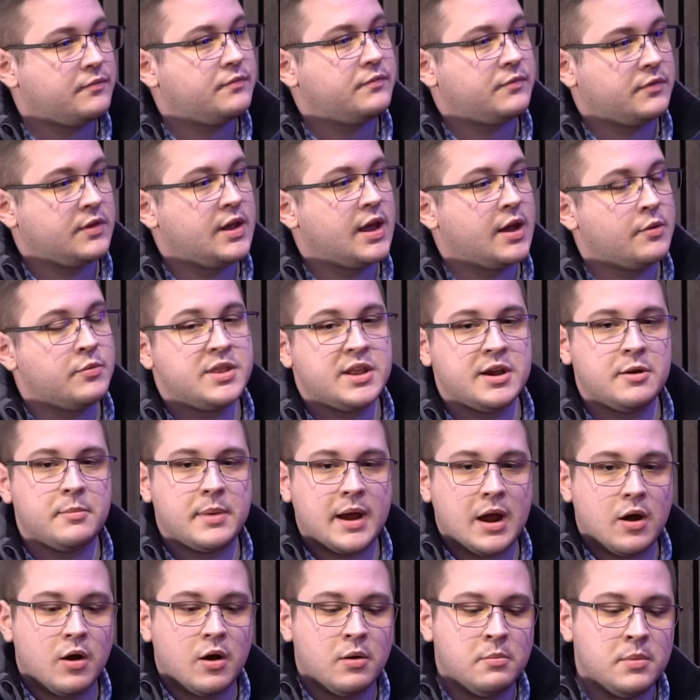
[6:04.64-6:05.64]
Yeah, within
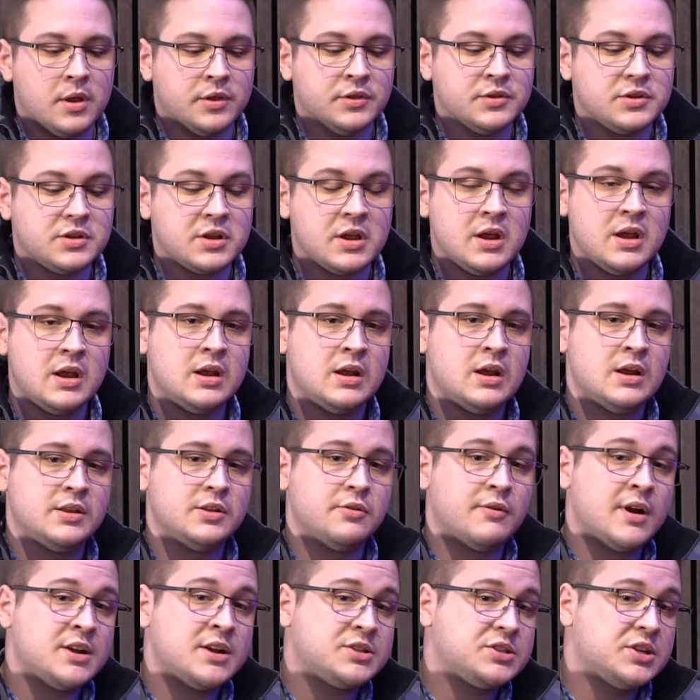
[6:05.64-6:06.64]
about a month.
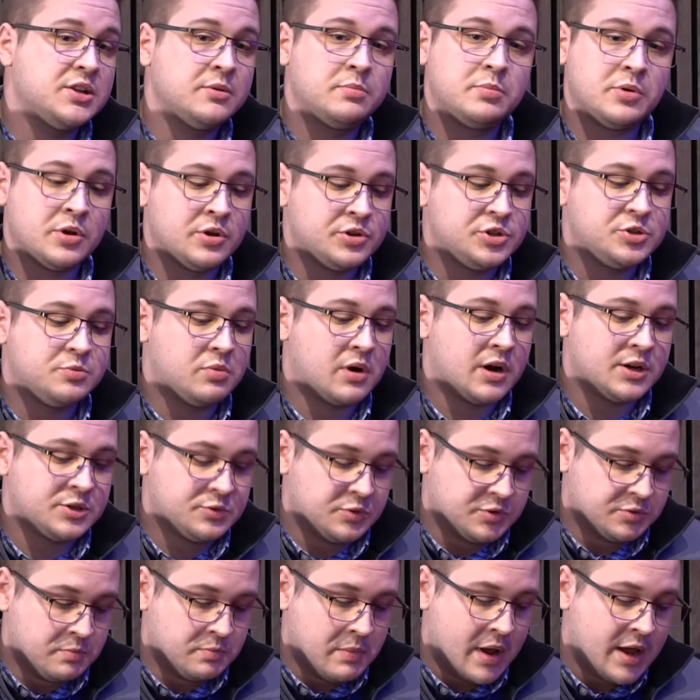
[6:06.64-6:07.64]
The rest of the purchase
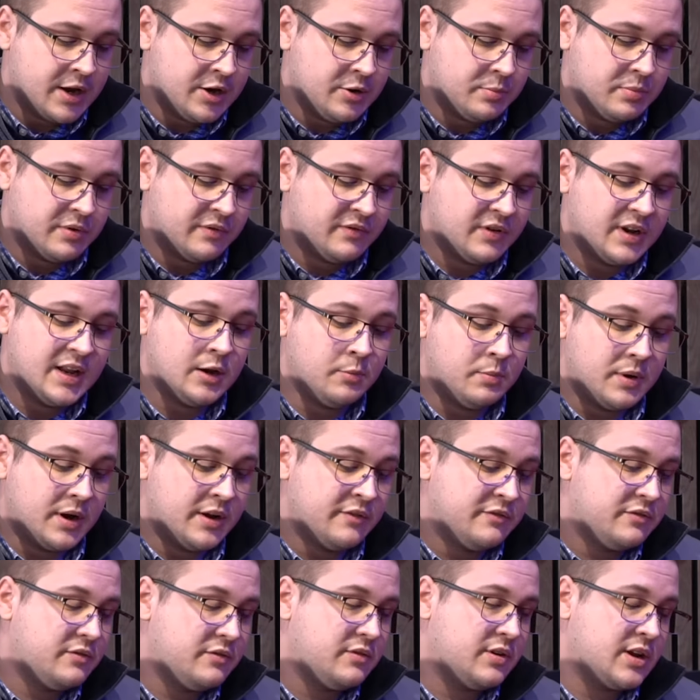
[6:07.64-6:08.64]
price was made up of a little bit
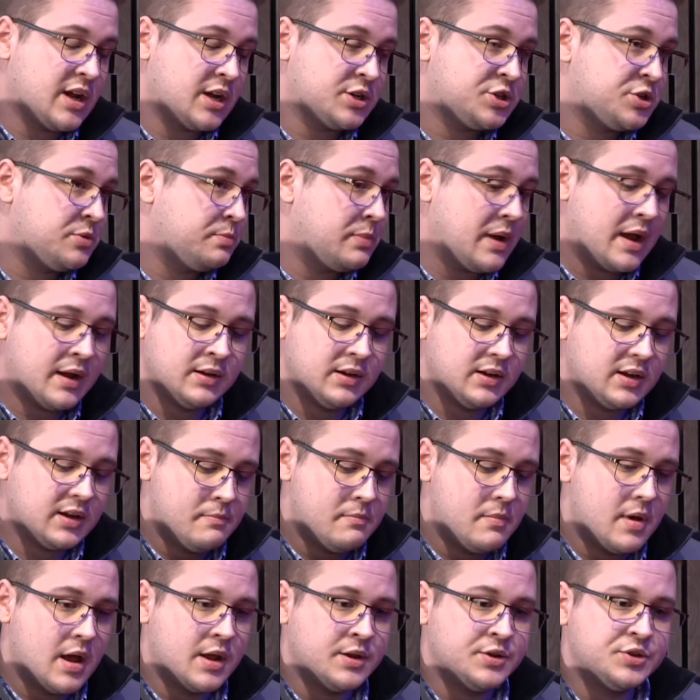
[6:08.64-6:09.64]
of cash at
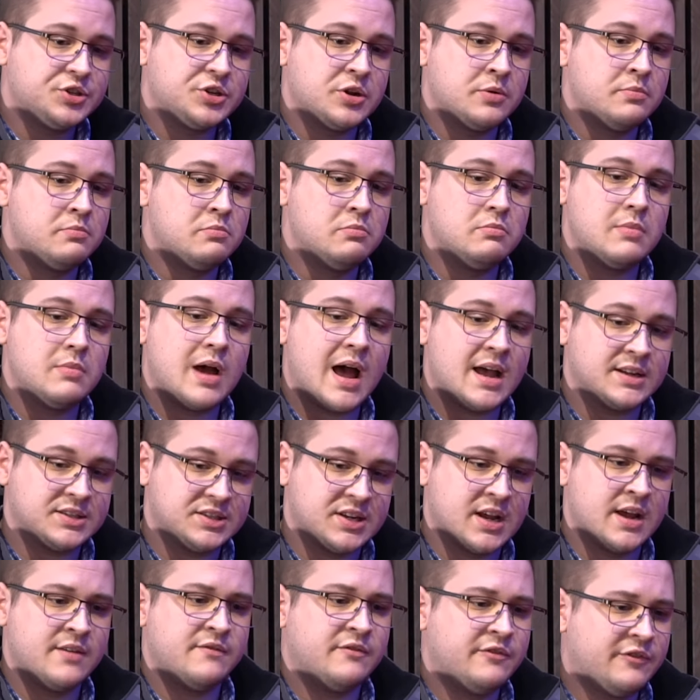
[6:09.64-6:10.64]
bank and some
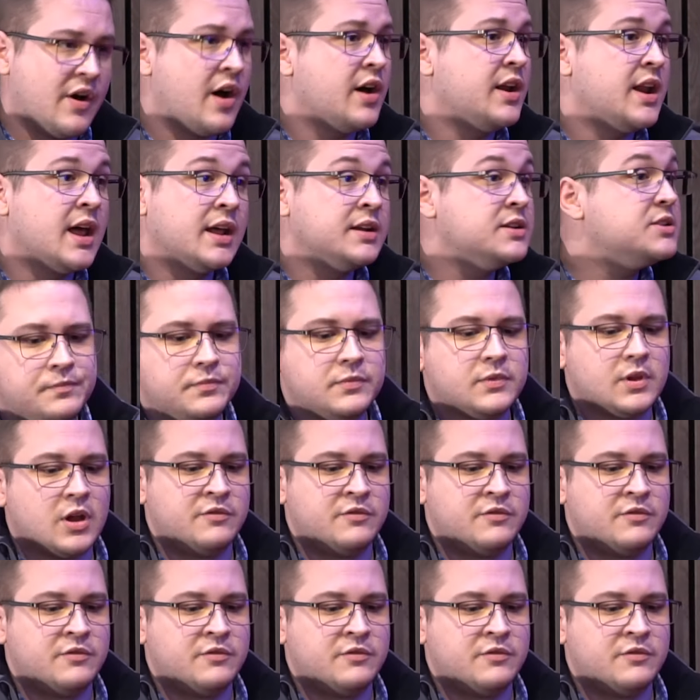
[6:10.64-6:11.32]
asset finance,